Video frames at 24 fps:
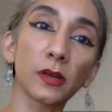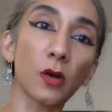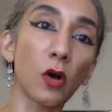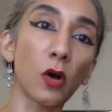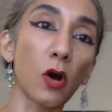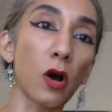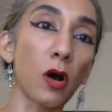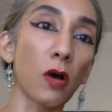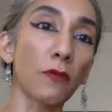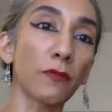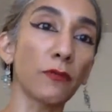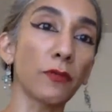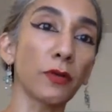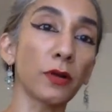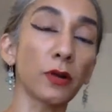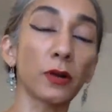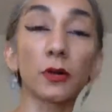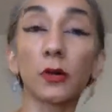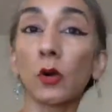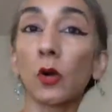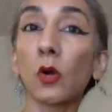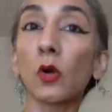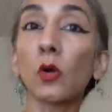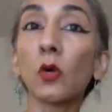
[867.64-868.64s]
of
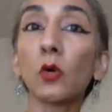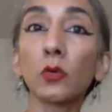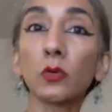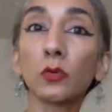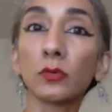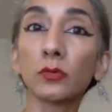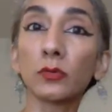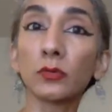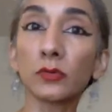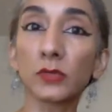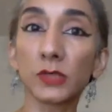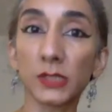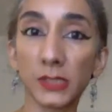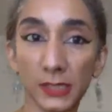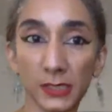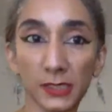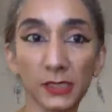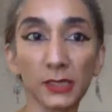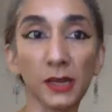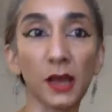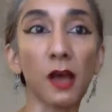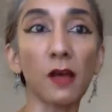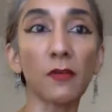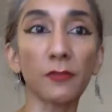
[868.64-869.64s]
her own
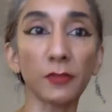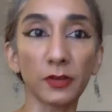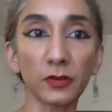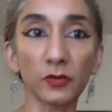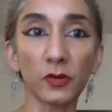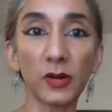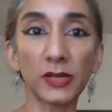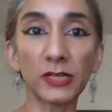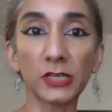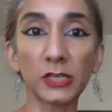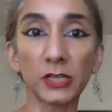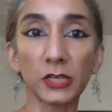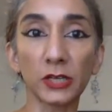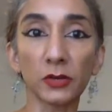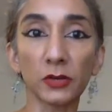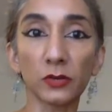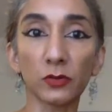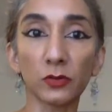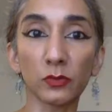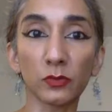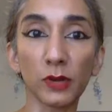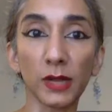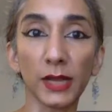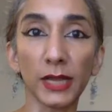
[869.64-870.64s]
staff and
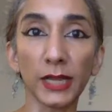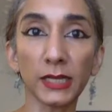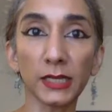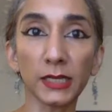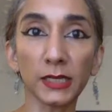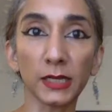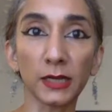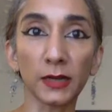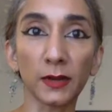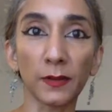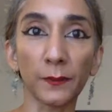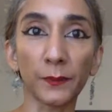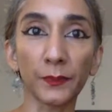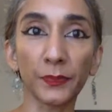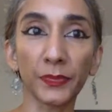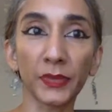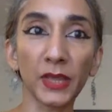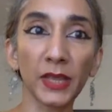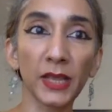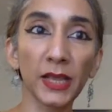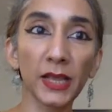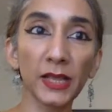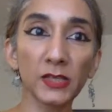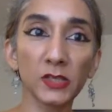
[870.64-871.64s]
retinue, right? Um,
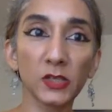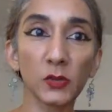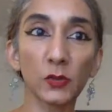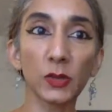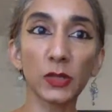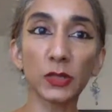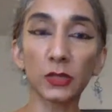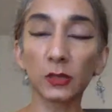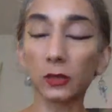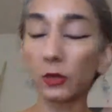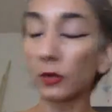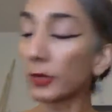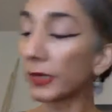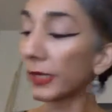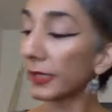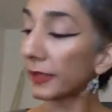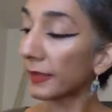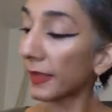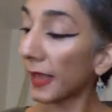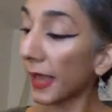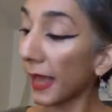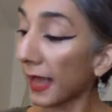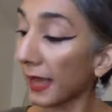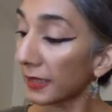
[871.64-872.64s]
so we'll look
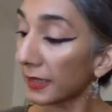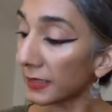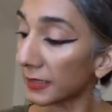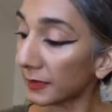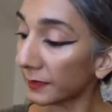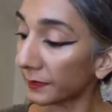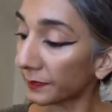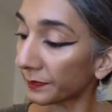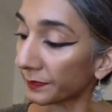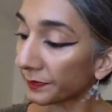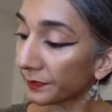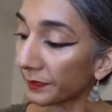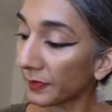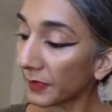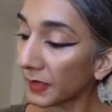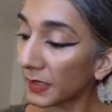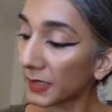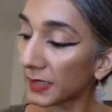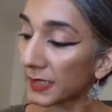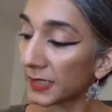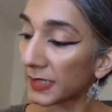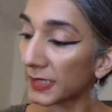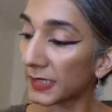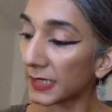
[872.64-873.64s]
at that
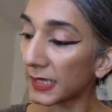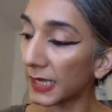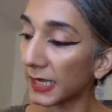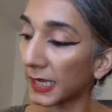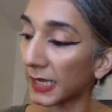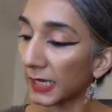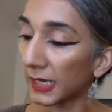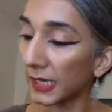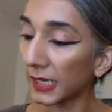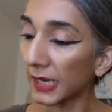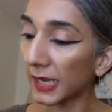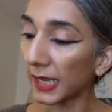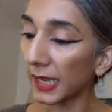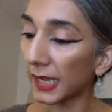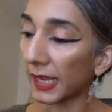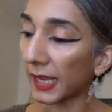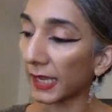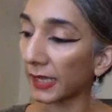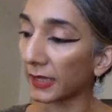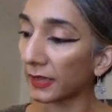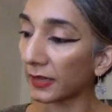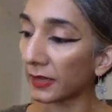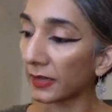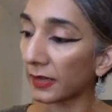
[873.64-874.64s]
scene
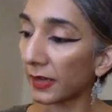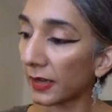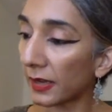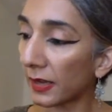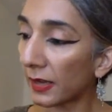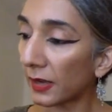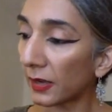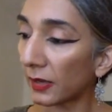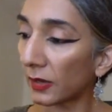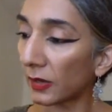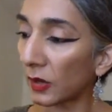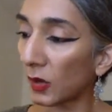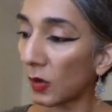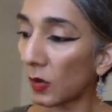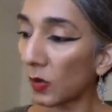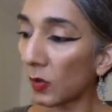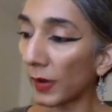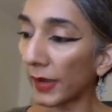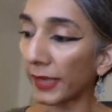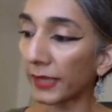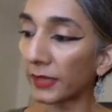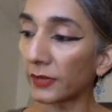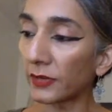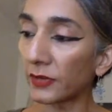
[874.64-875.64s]
and go
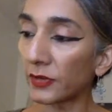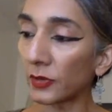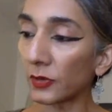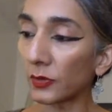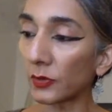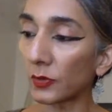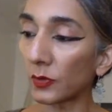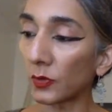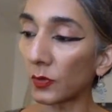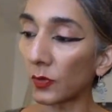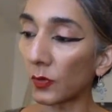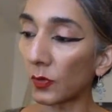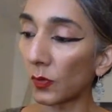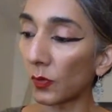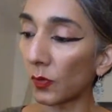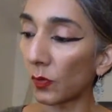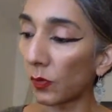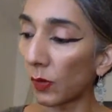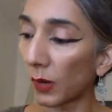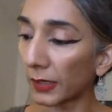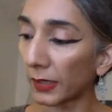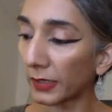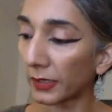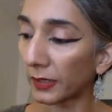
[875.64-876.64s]
into
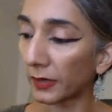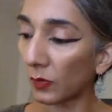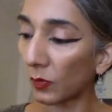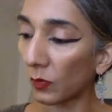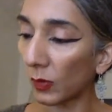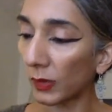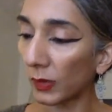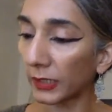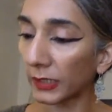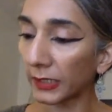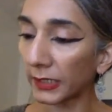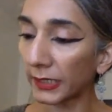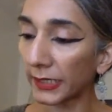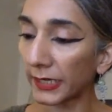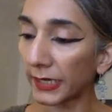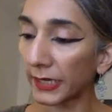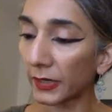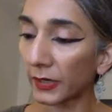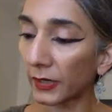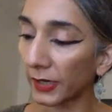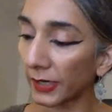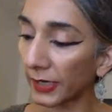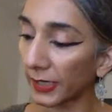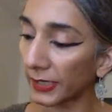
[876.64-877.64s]
what what
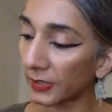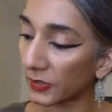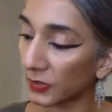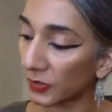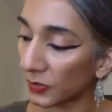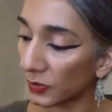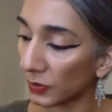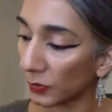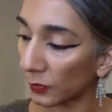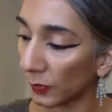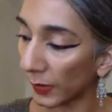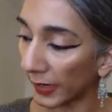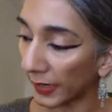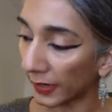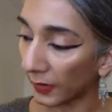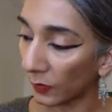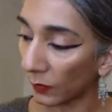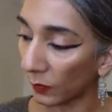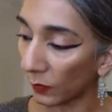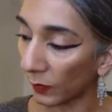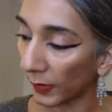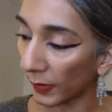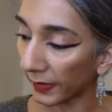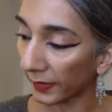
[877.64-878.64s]
Lear is
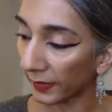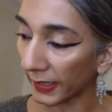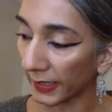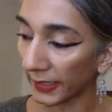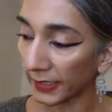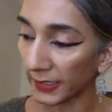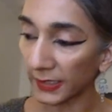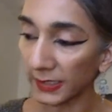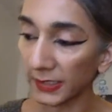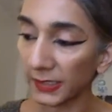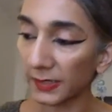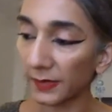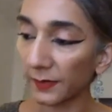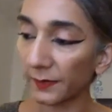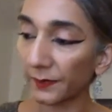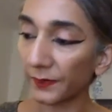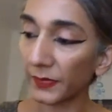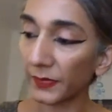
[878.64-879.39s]
doing with his